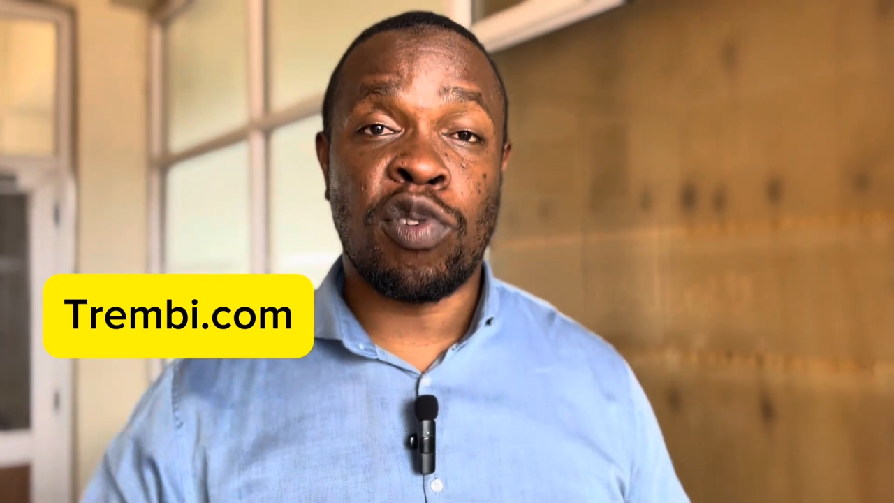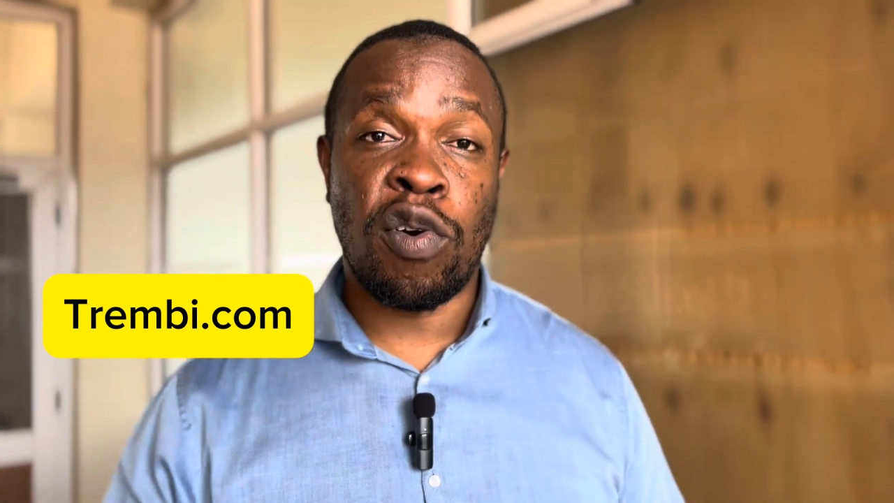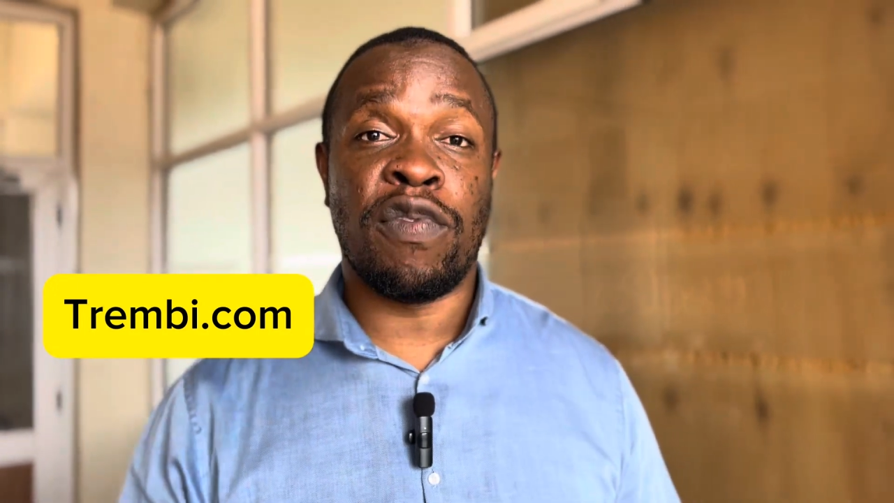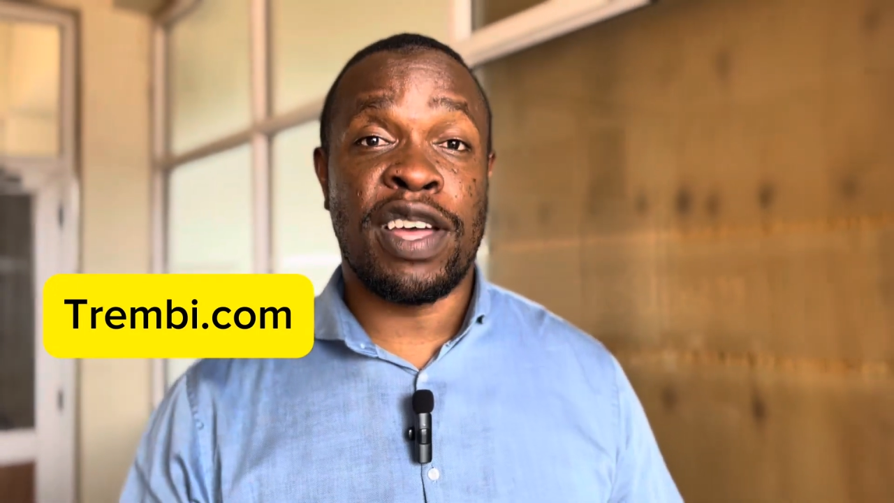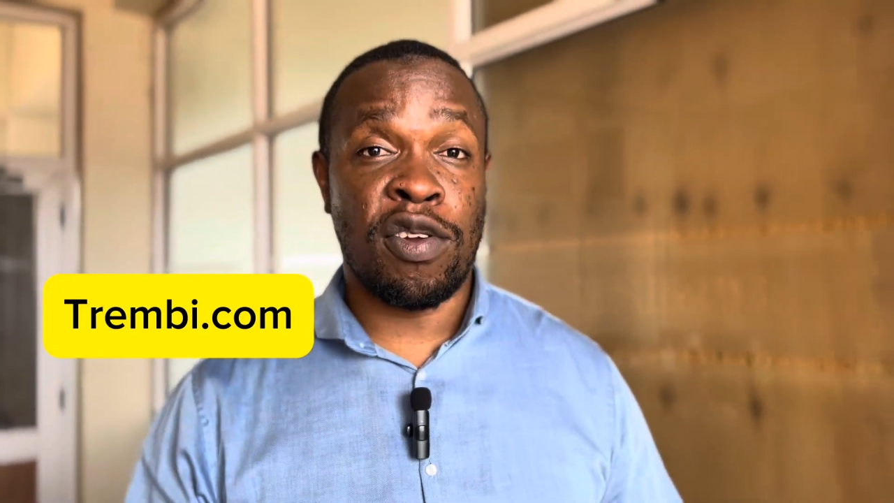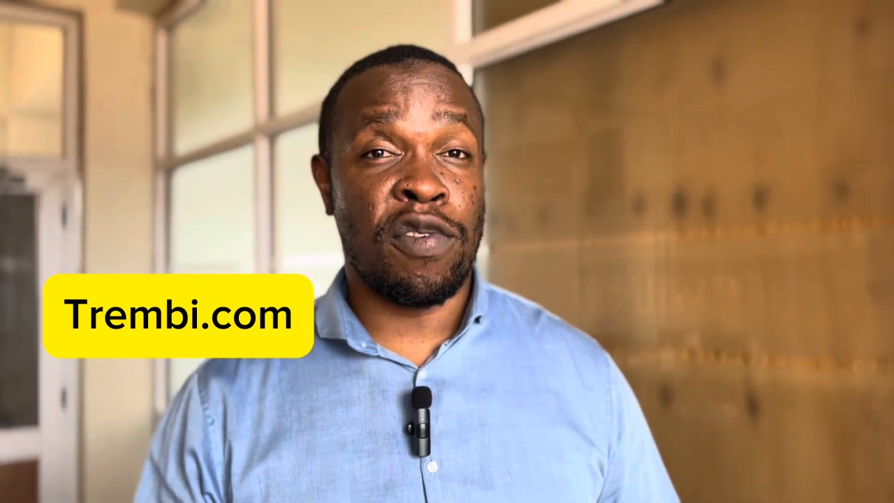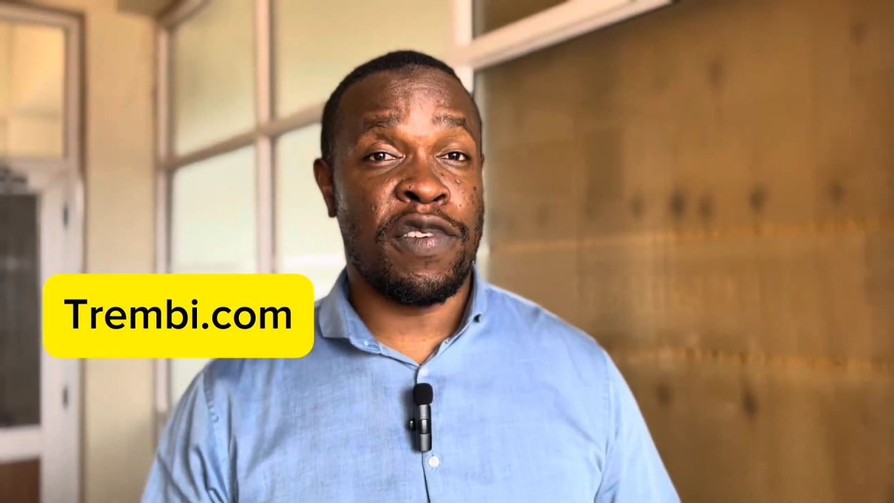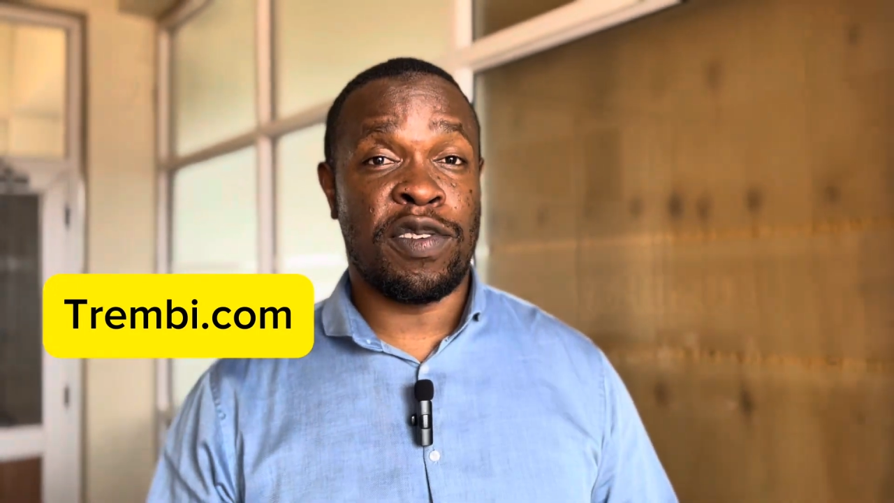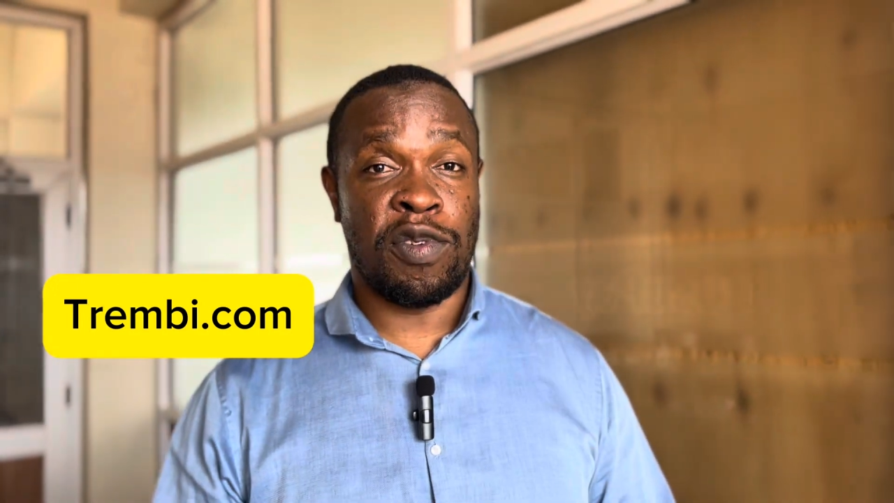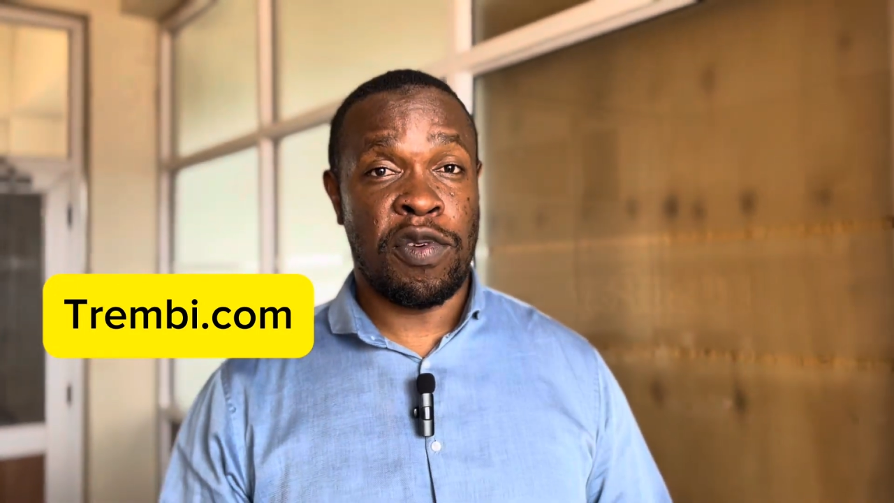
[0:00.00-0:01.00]
over and over
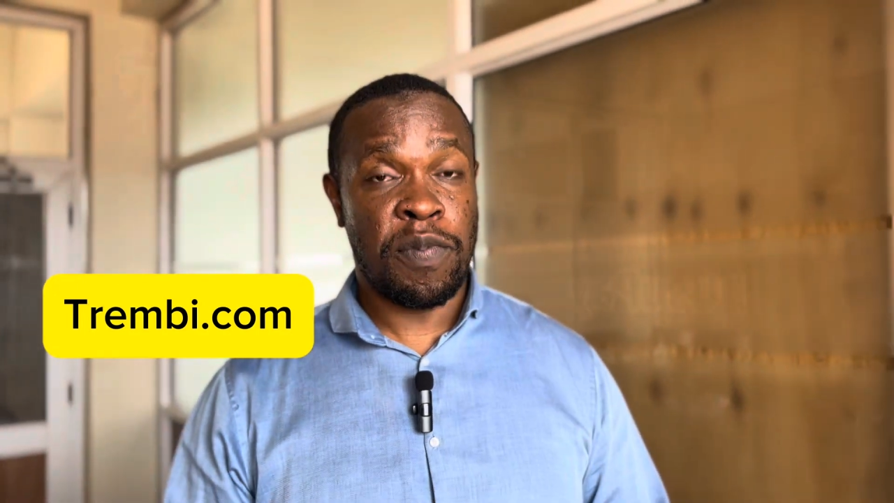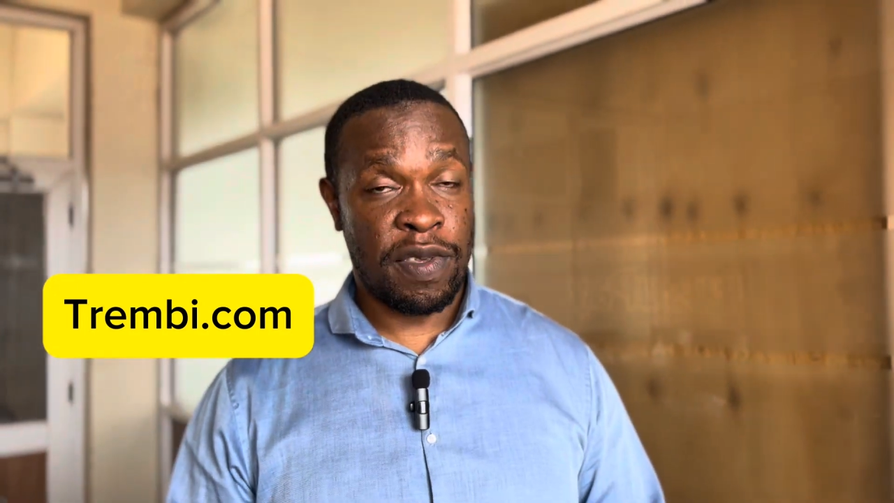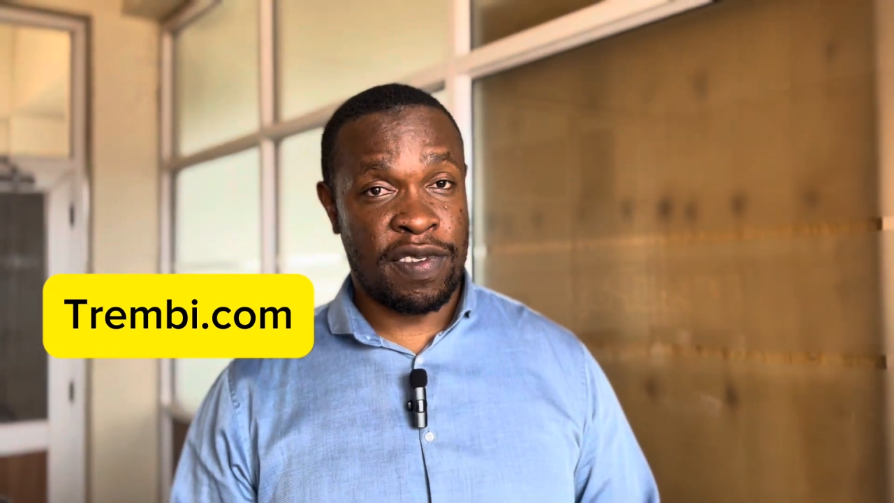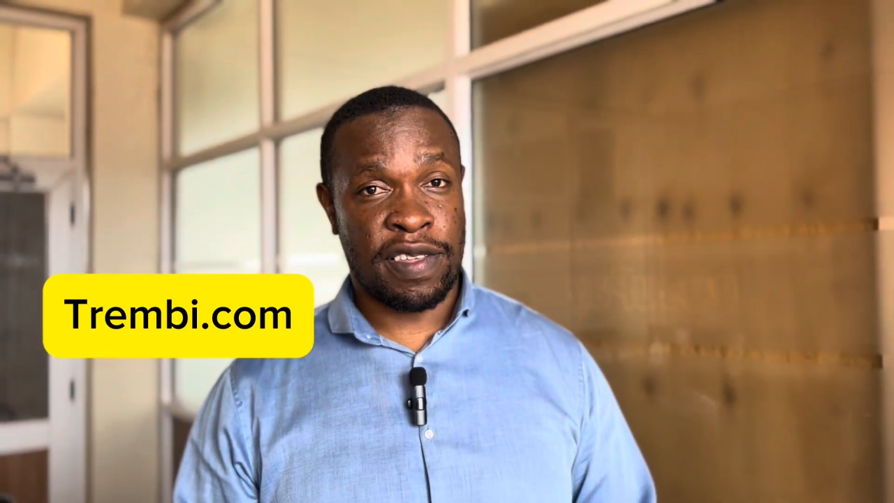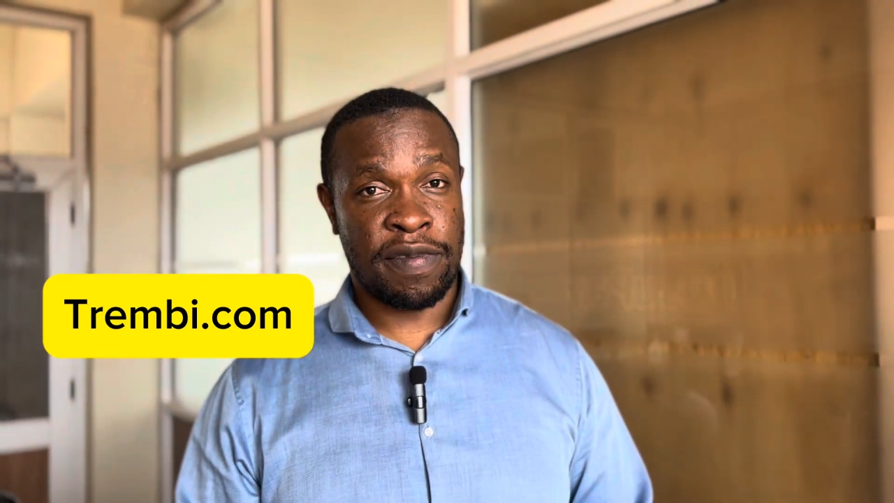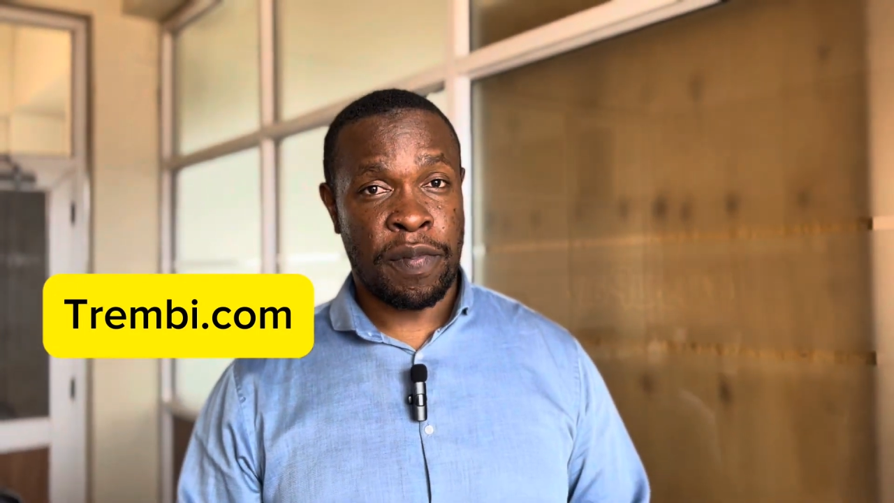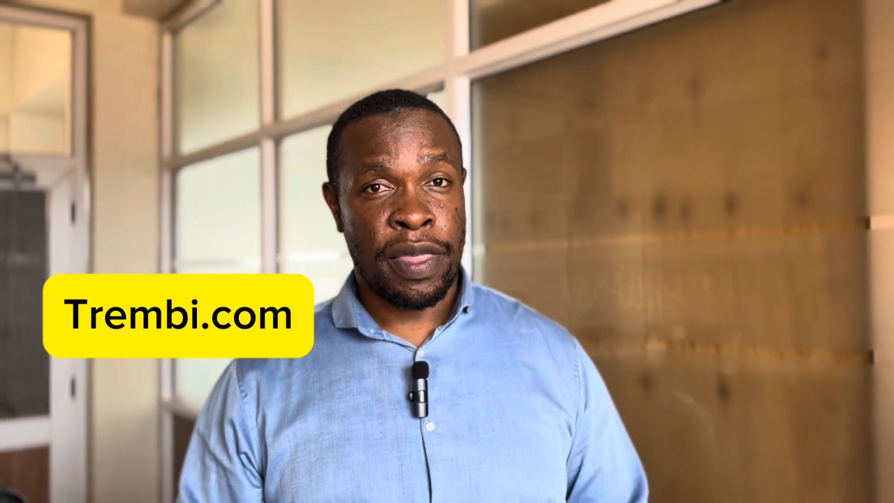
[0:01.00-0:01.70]
to your business.